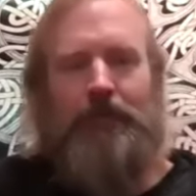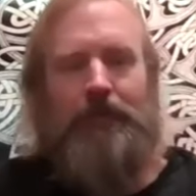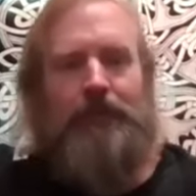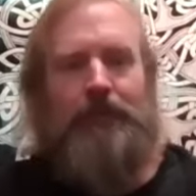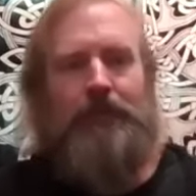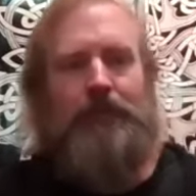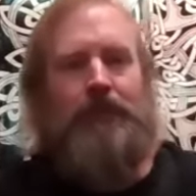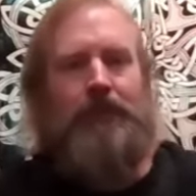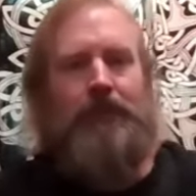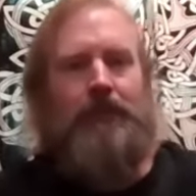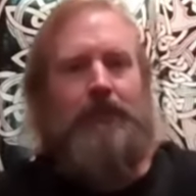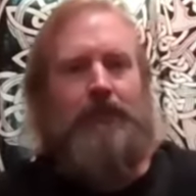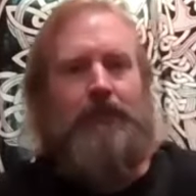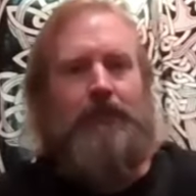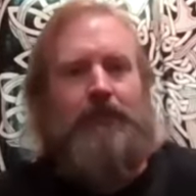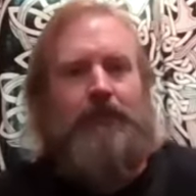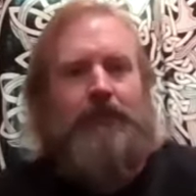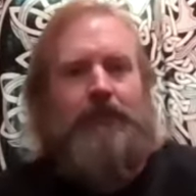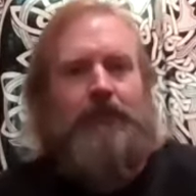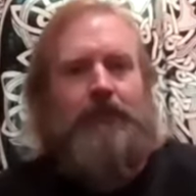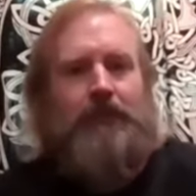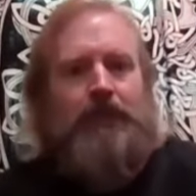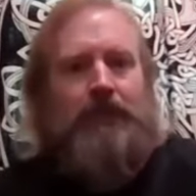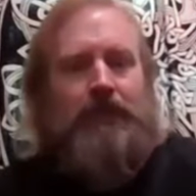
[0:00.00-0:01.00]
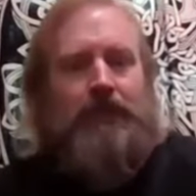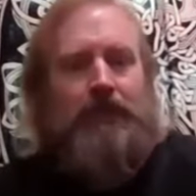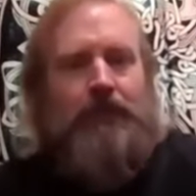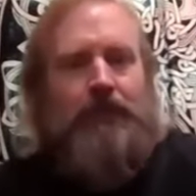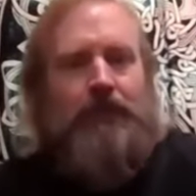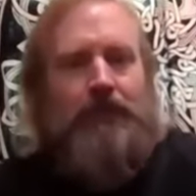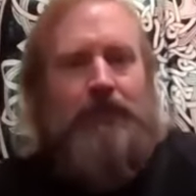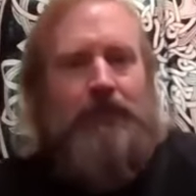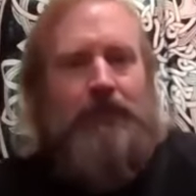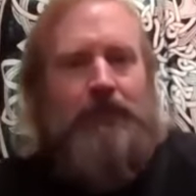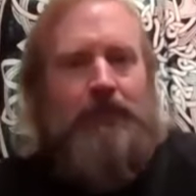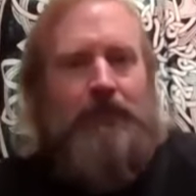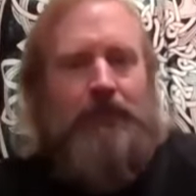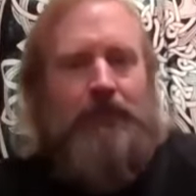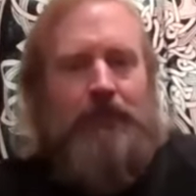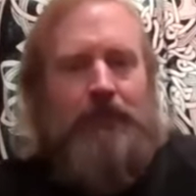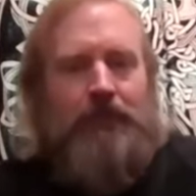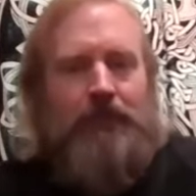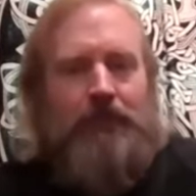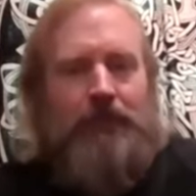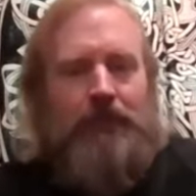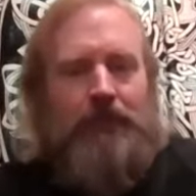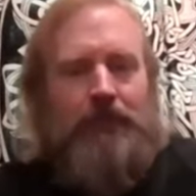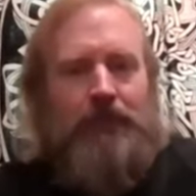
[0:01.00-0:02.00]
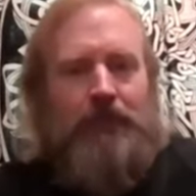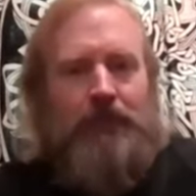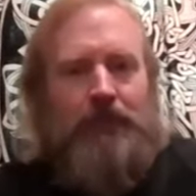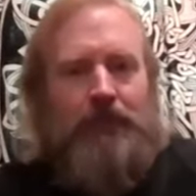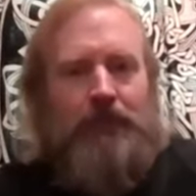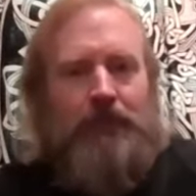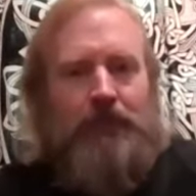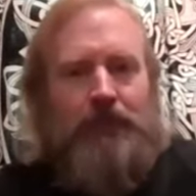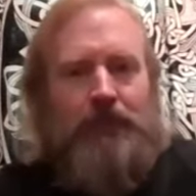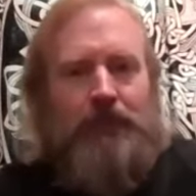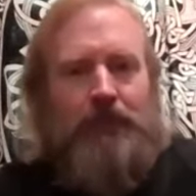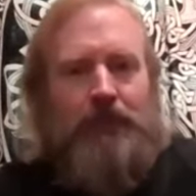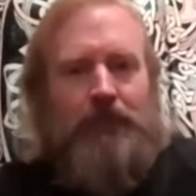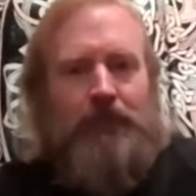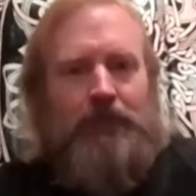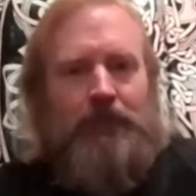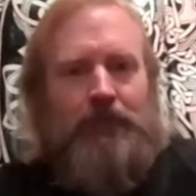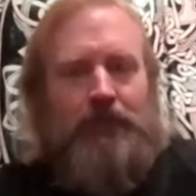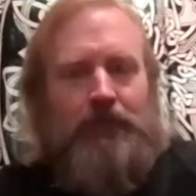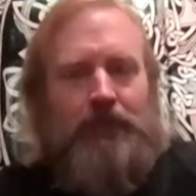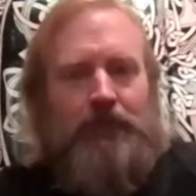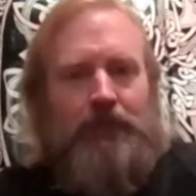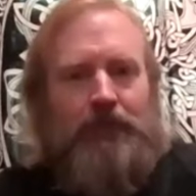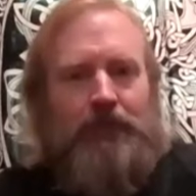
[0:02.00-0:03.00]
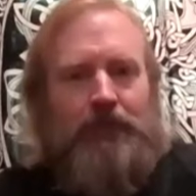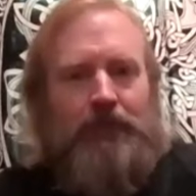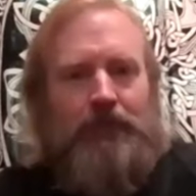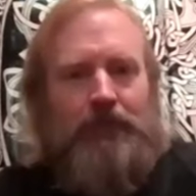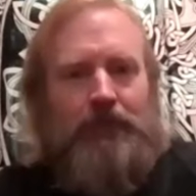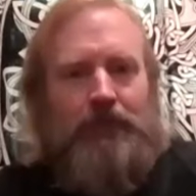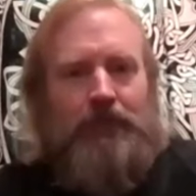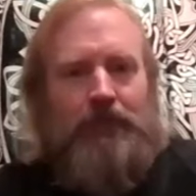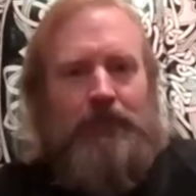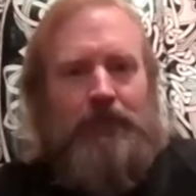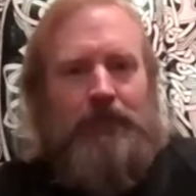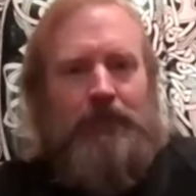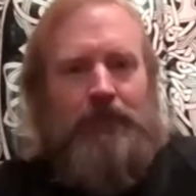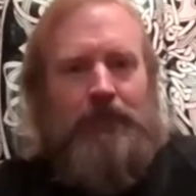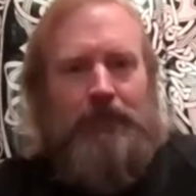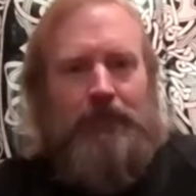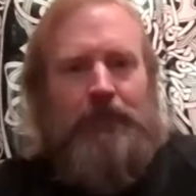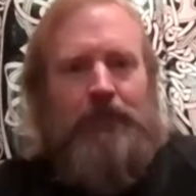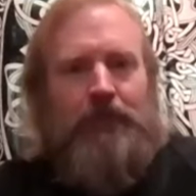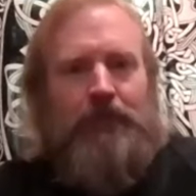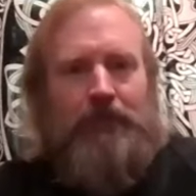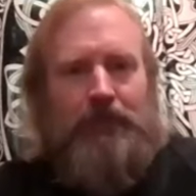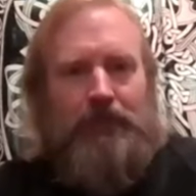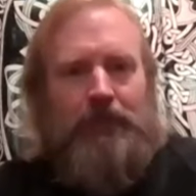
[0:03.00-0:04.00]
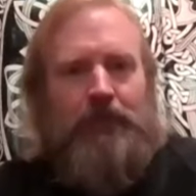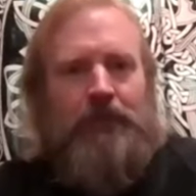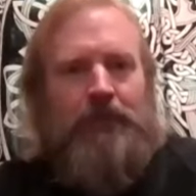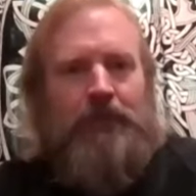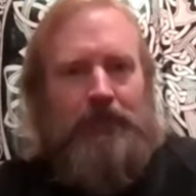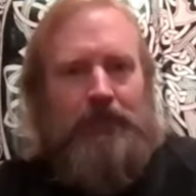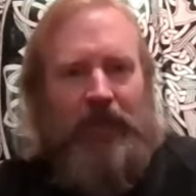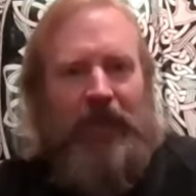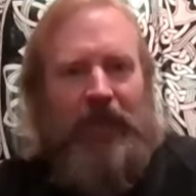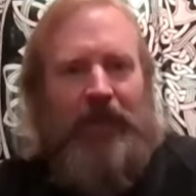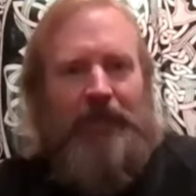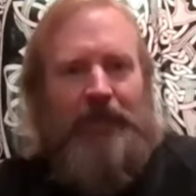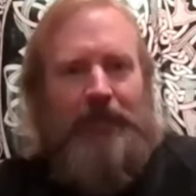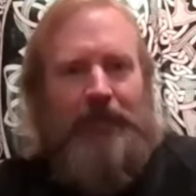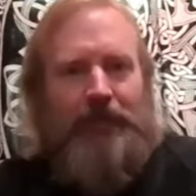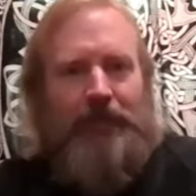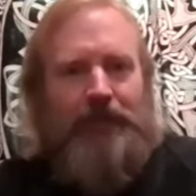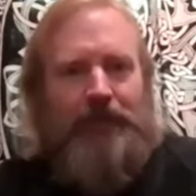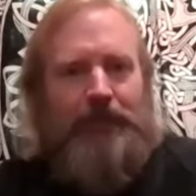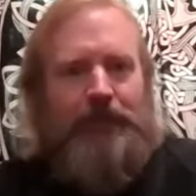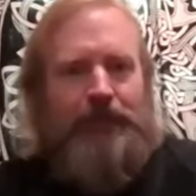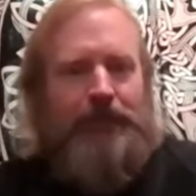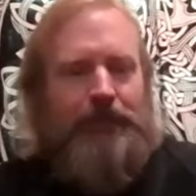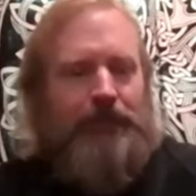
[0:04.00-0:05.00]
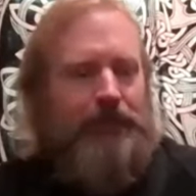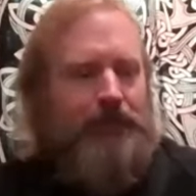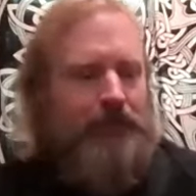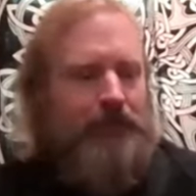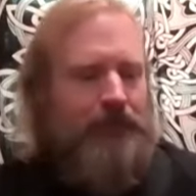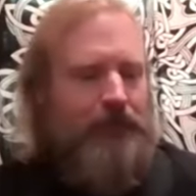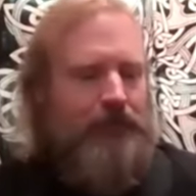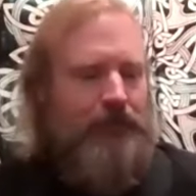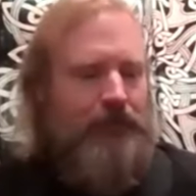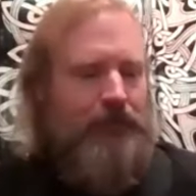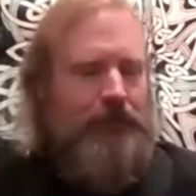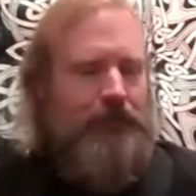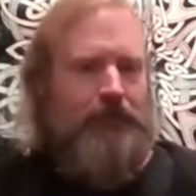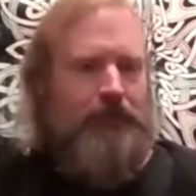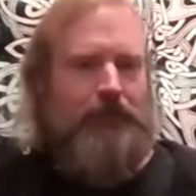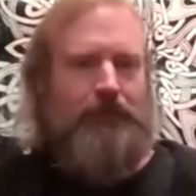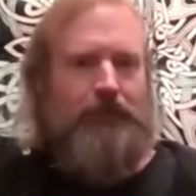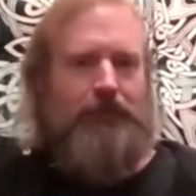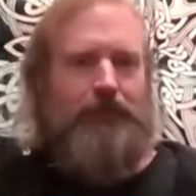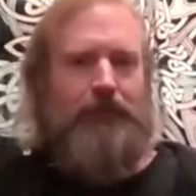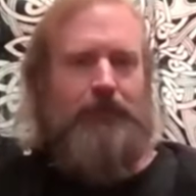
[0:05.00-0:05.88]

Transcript: [no speech]